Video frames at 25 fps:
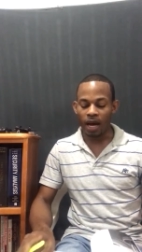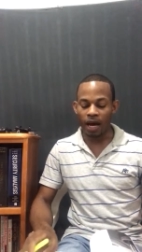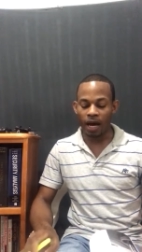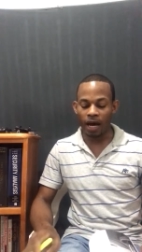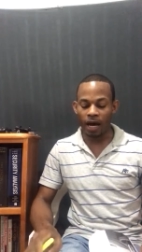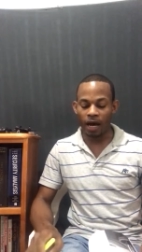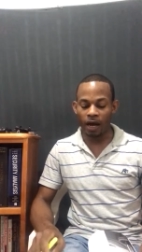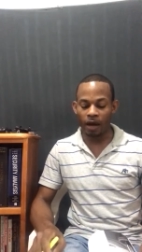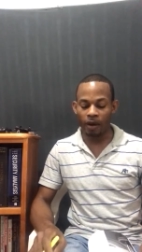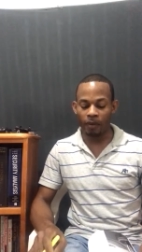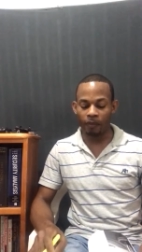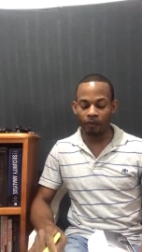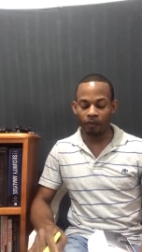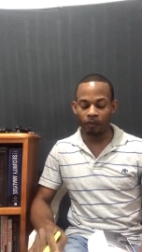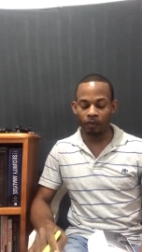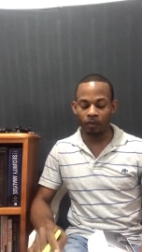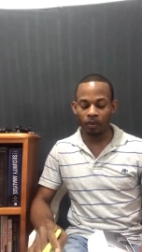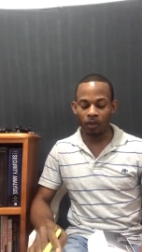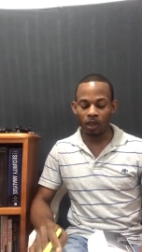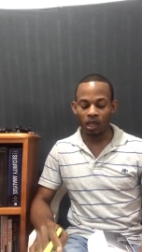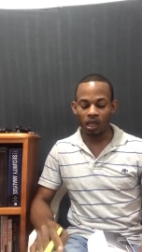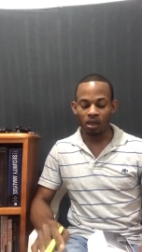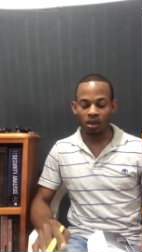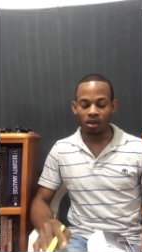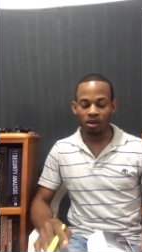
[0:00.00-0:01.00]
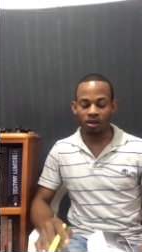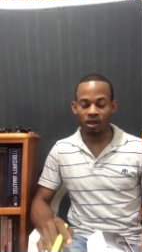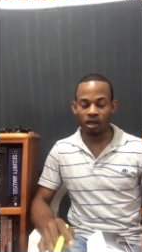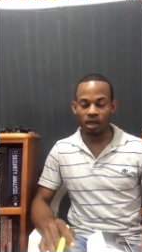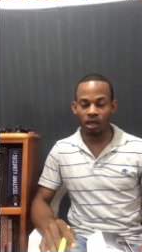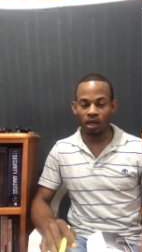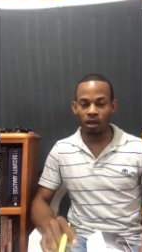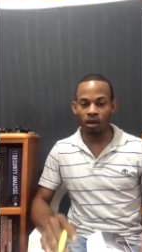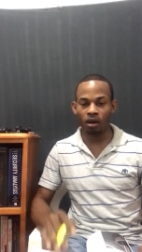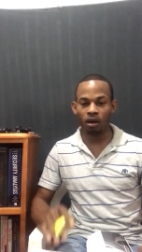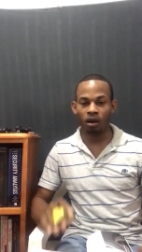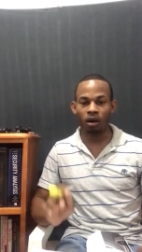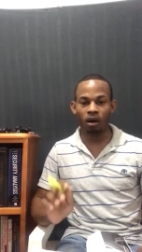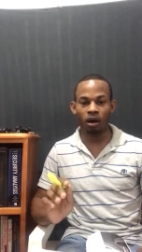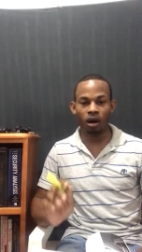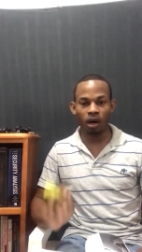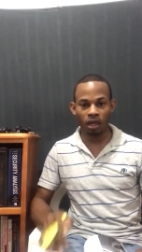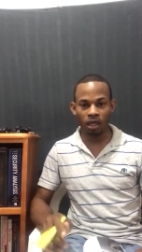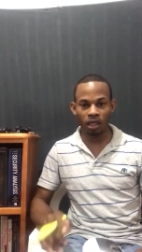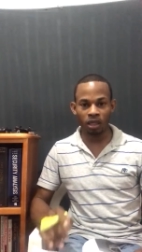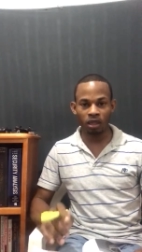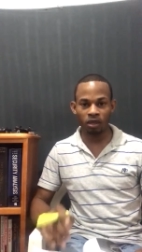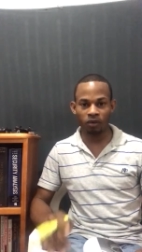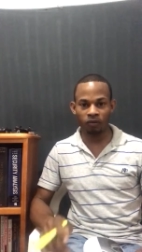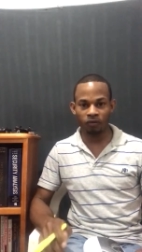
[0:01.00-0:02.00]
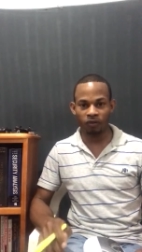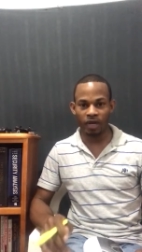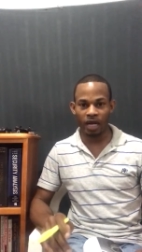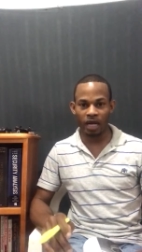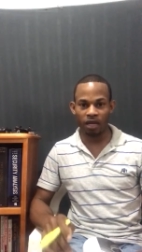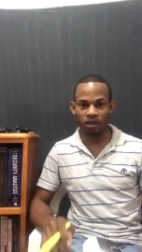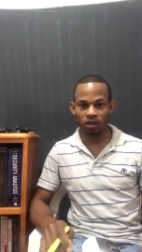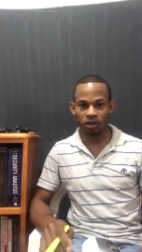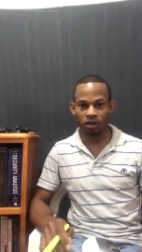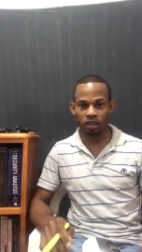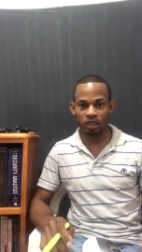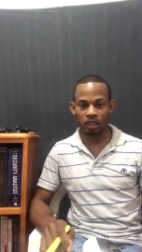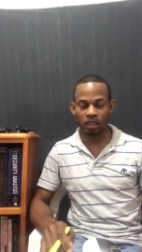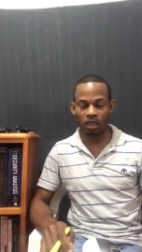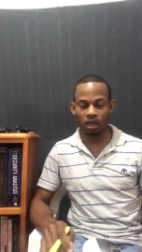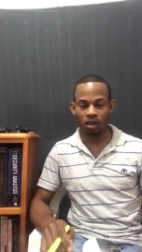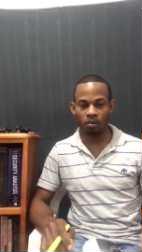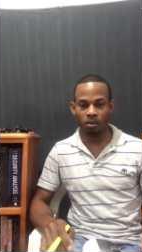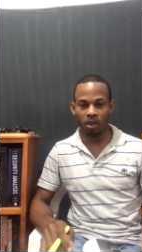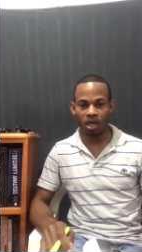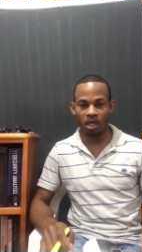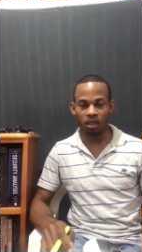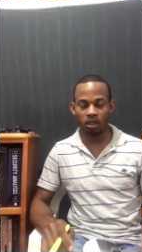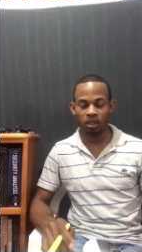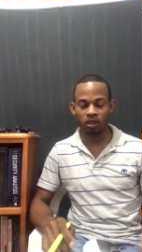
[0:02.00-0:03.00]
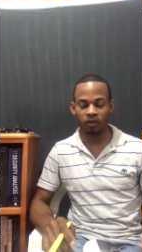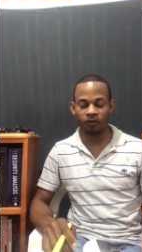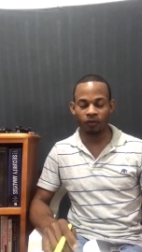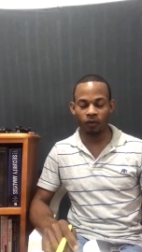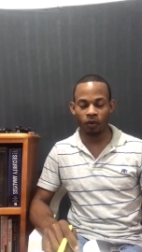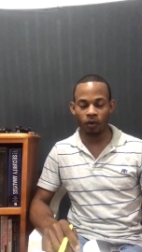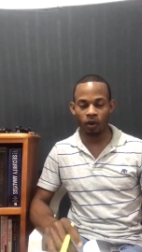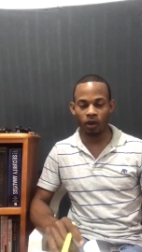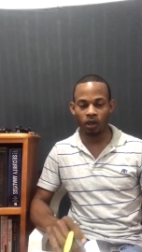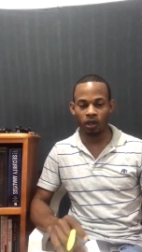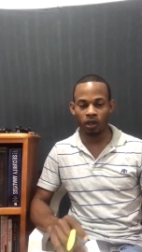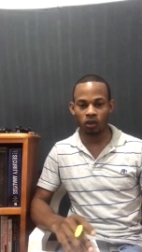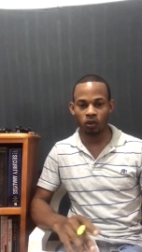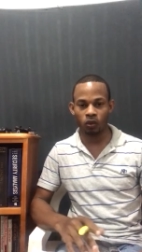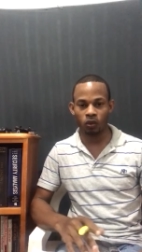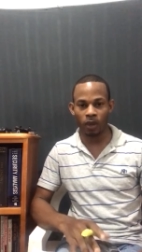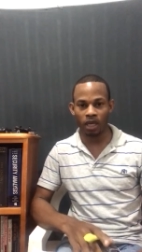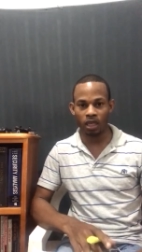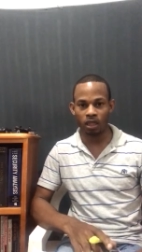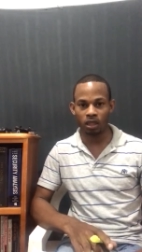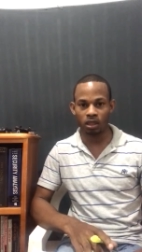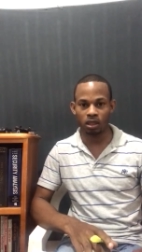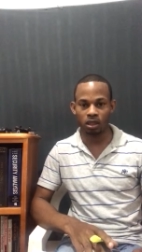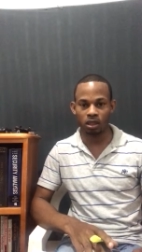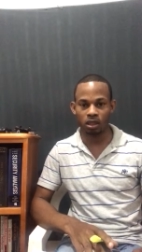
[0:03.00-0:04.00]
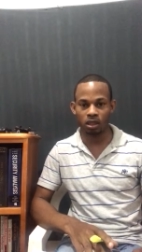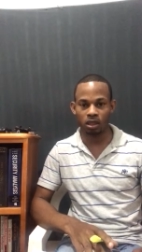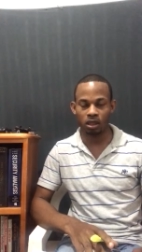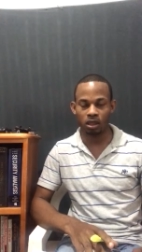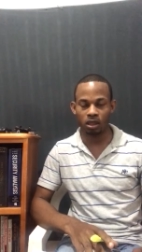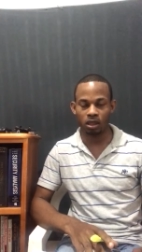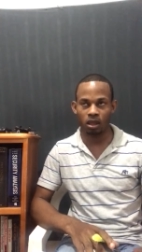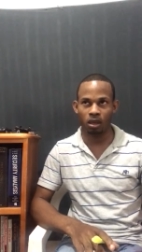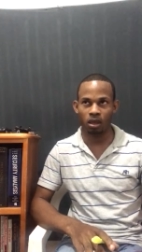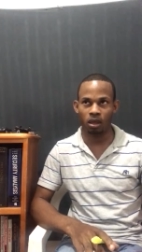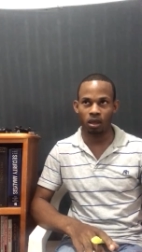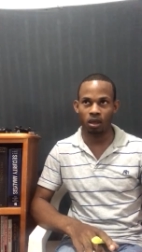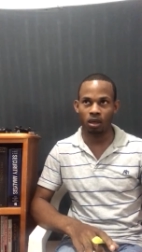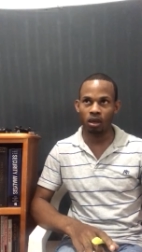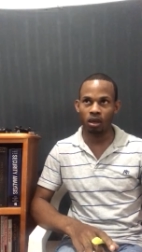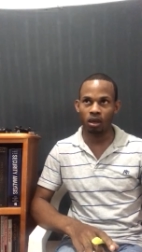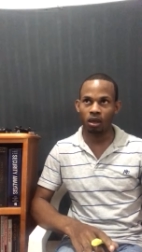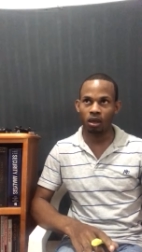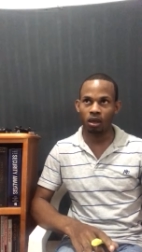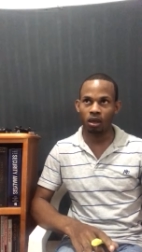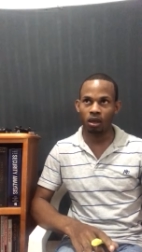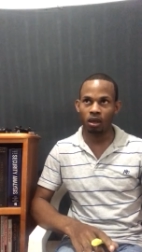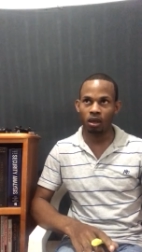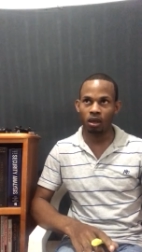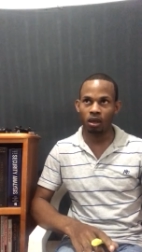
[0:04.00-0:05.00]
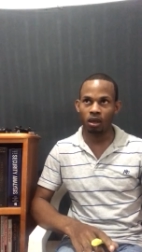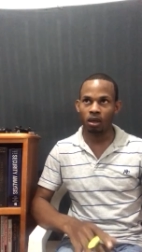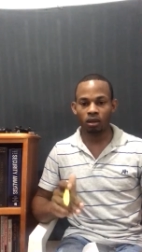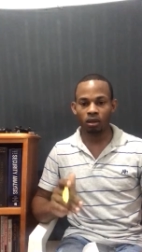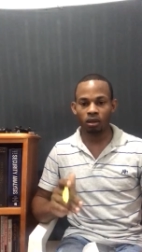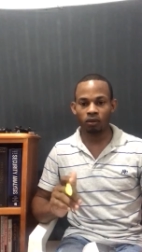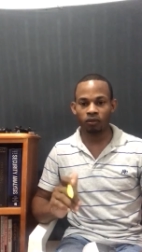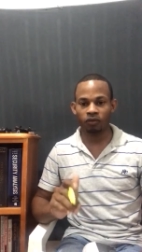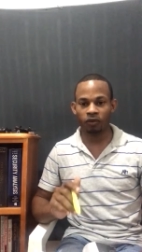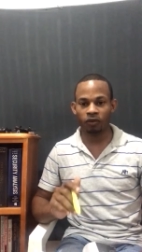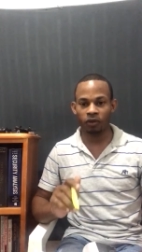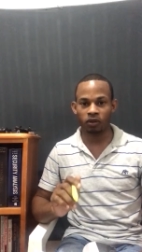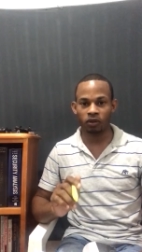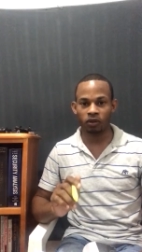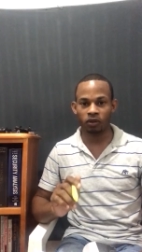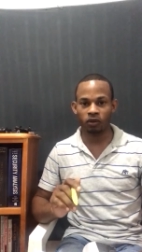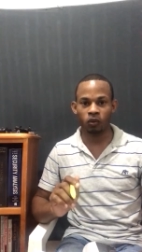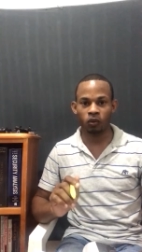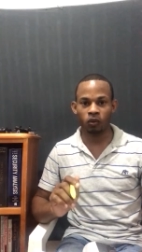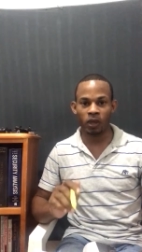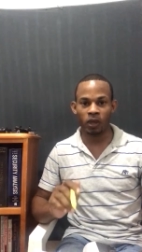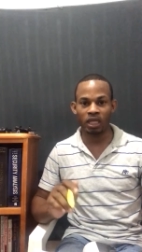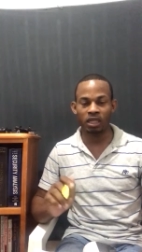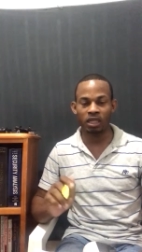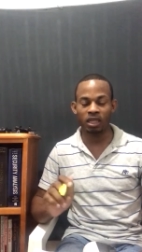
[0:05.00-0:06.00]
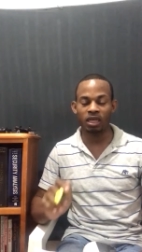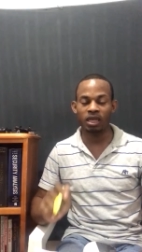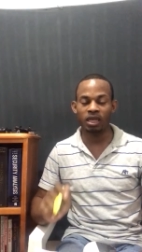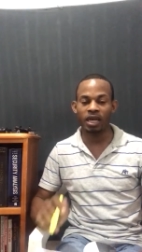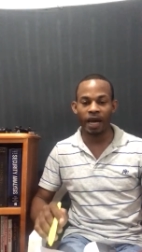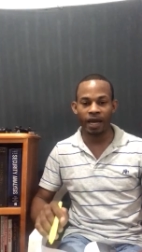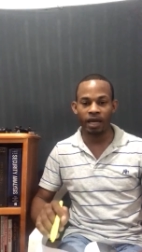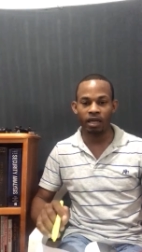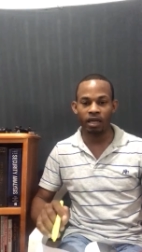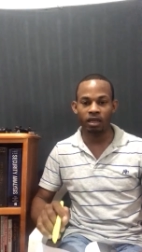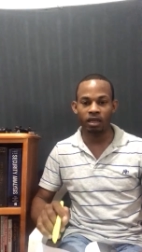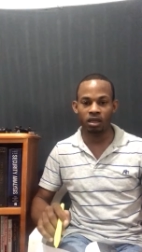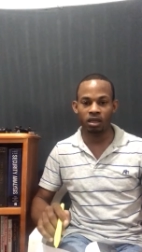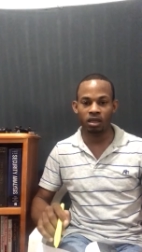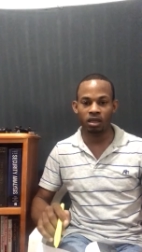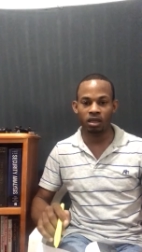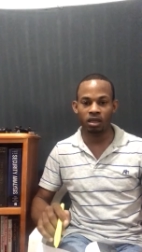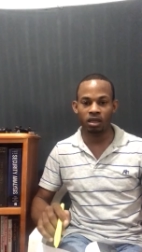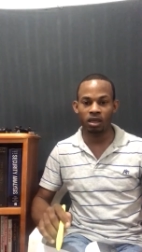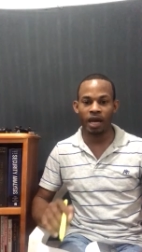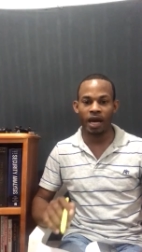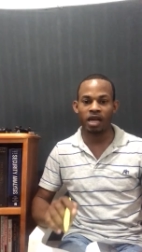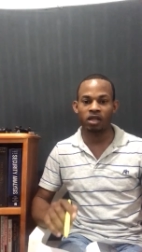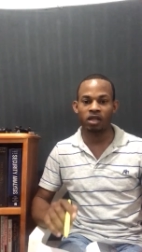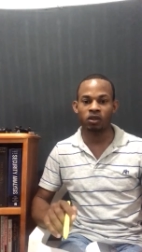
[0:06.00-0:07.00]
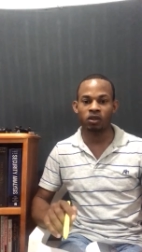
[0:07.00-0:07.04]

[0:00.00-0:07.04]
the audited financial statements for 2019,